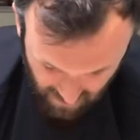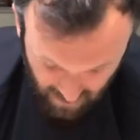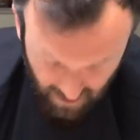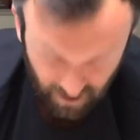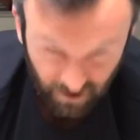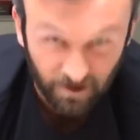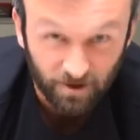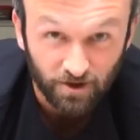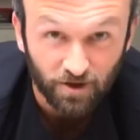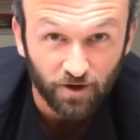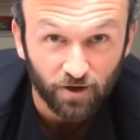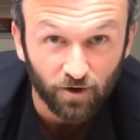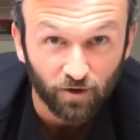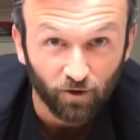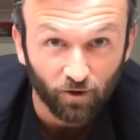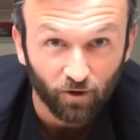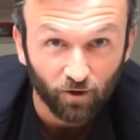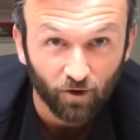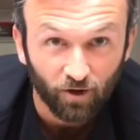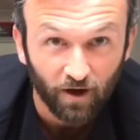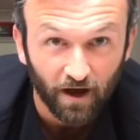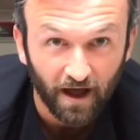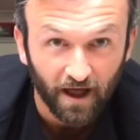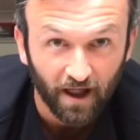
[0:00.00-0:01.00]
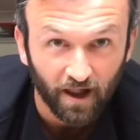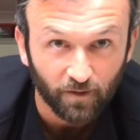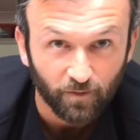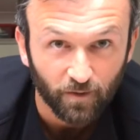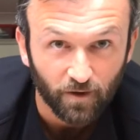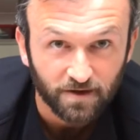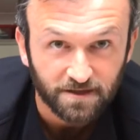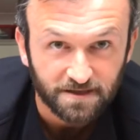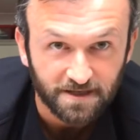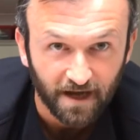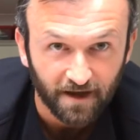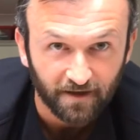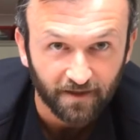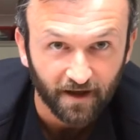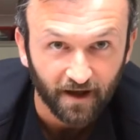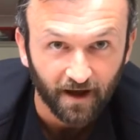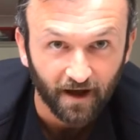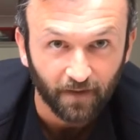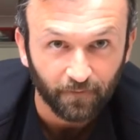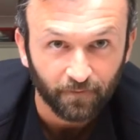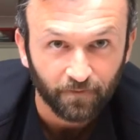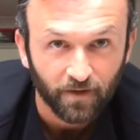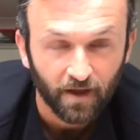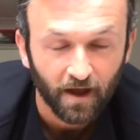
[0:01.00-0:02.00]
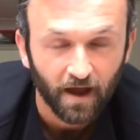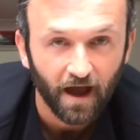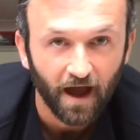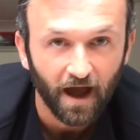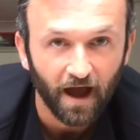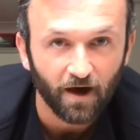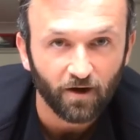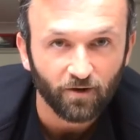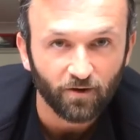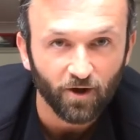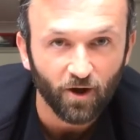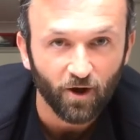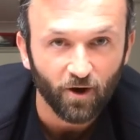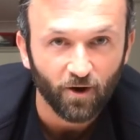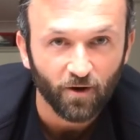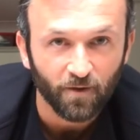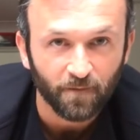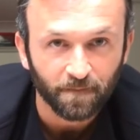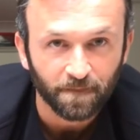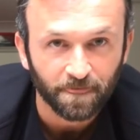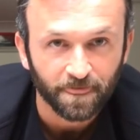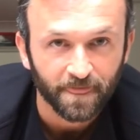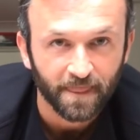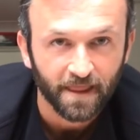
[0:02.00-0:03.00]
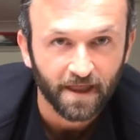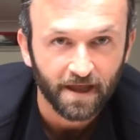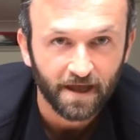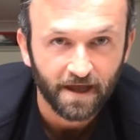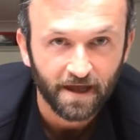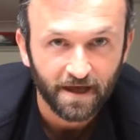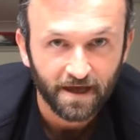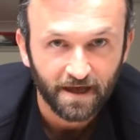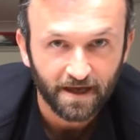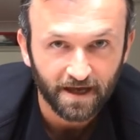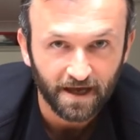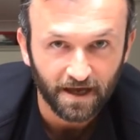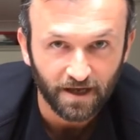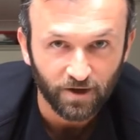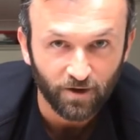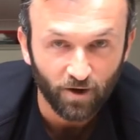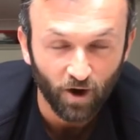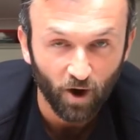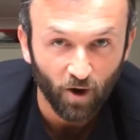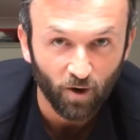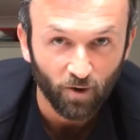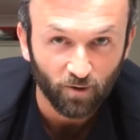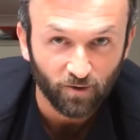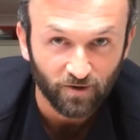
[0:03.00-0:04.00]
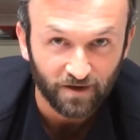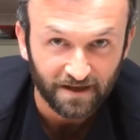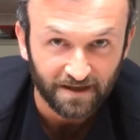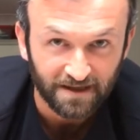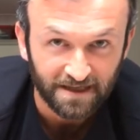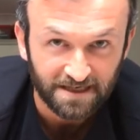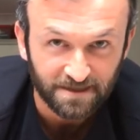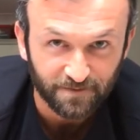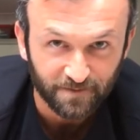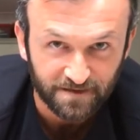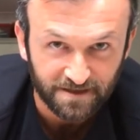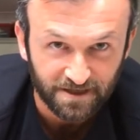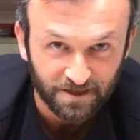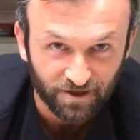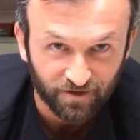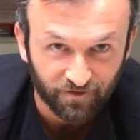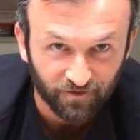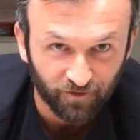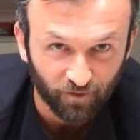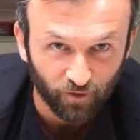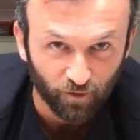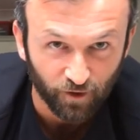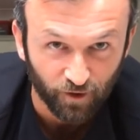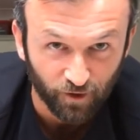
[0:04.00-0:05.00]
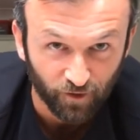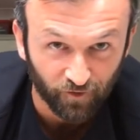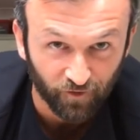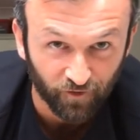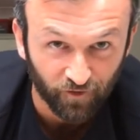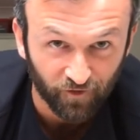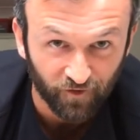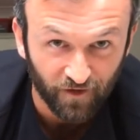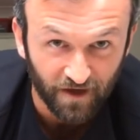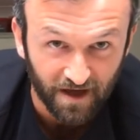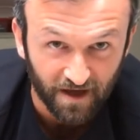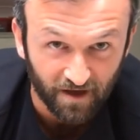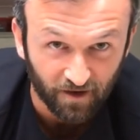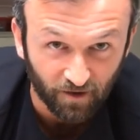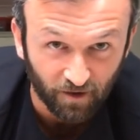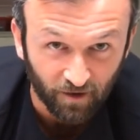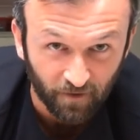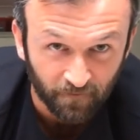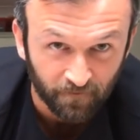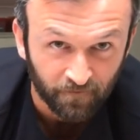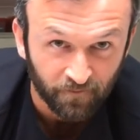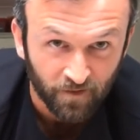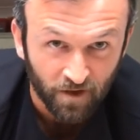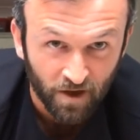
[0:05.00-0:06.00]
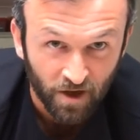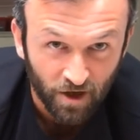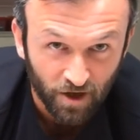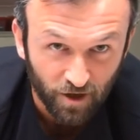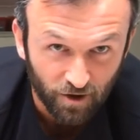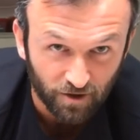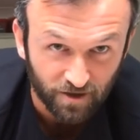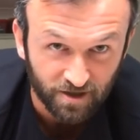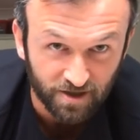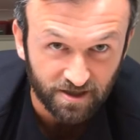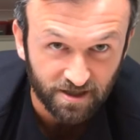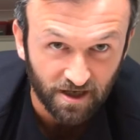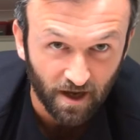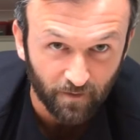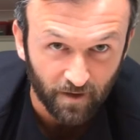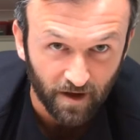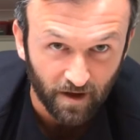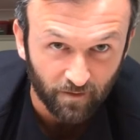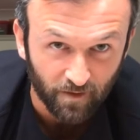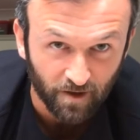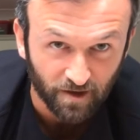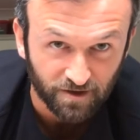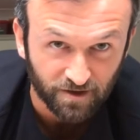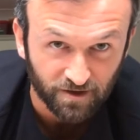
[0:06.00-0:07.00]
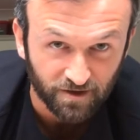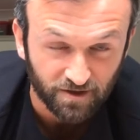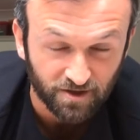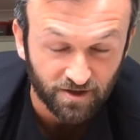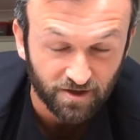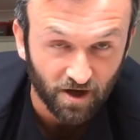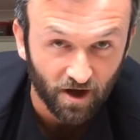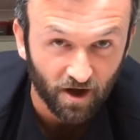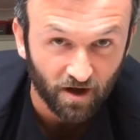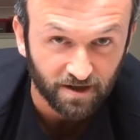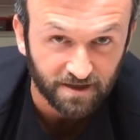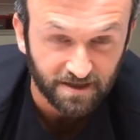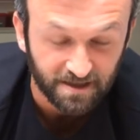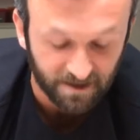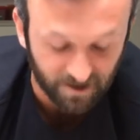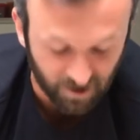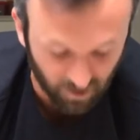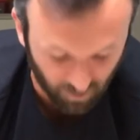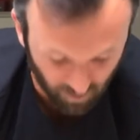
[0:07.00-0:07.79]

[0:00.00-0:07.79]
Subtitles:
to your elbows like that. How long can you hold in this position for? You'll feel your stomach muscles starting to